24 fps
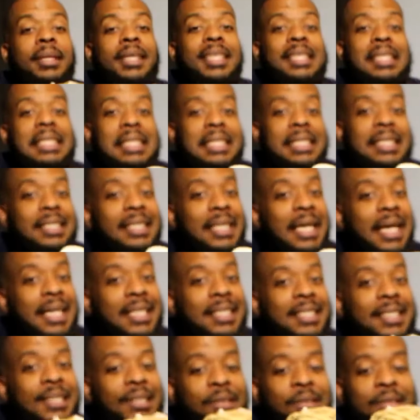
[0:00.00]
this is a
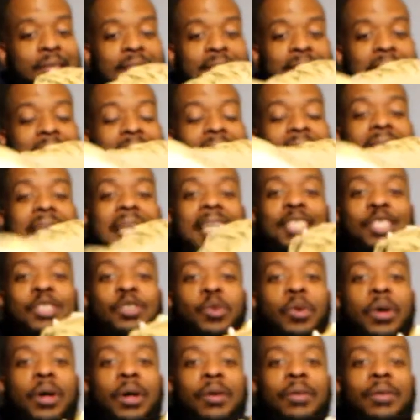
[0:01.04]
size thir This is a size
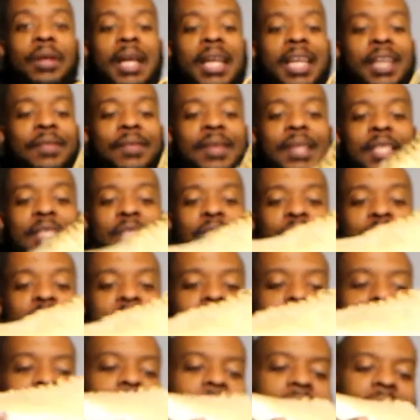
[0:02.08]
12, not even a
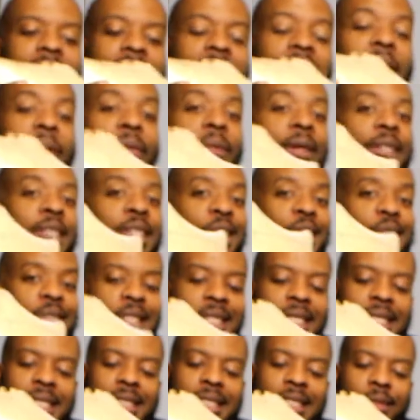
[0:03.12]
13. Cause I wear
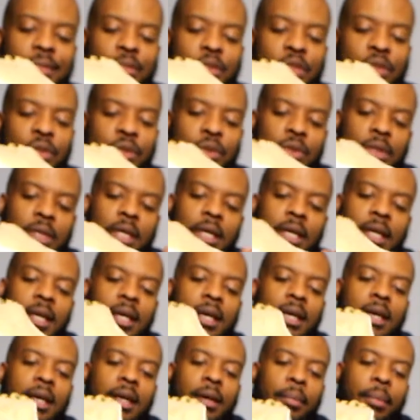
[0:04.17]
13 in some shoes.
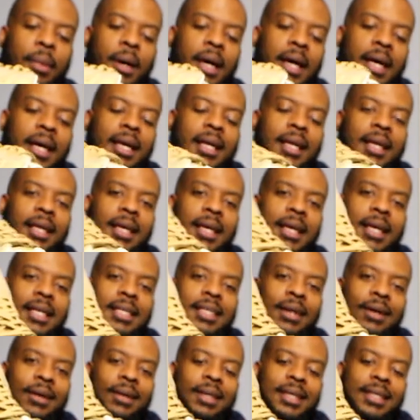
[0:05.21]
But that's
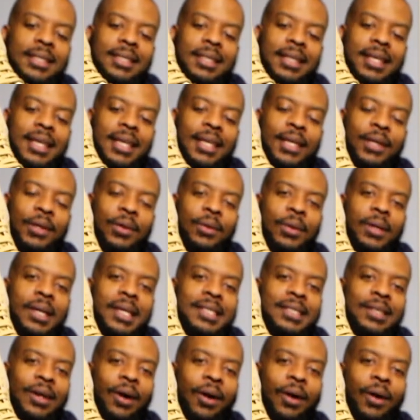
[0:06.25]
how it looks on the heel.
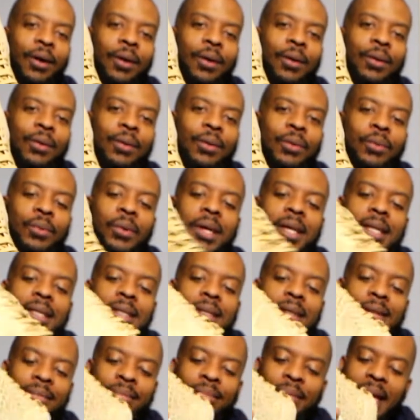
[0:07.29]
It's all the way
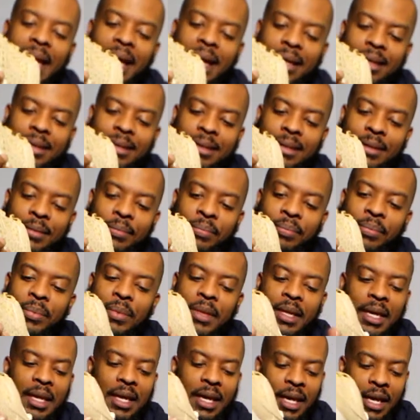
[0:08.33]
to the max,
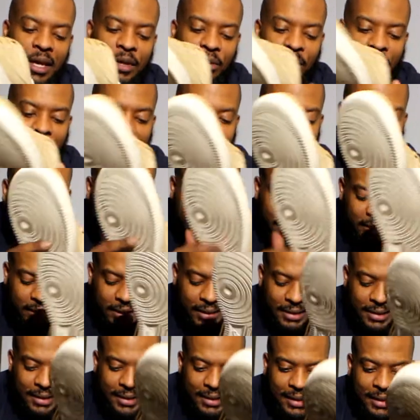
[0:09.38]
and you can't
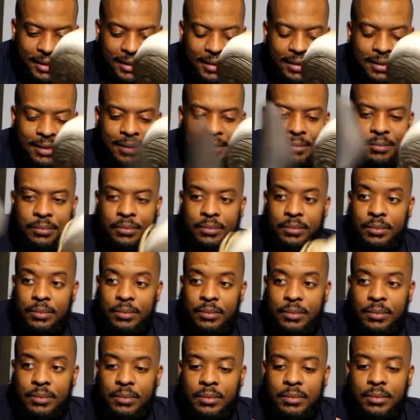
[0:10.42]
adjust these.
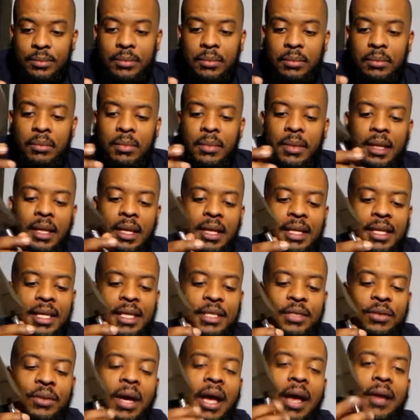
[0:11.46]
These
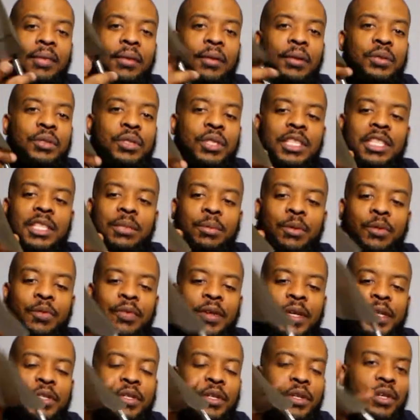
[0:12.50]
don't have no adjustable
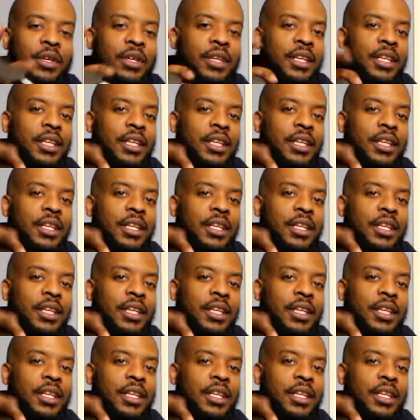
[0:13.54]
feature.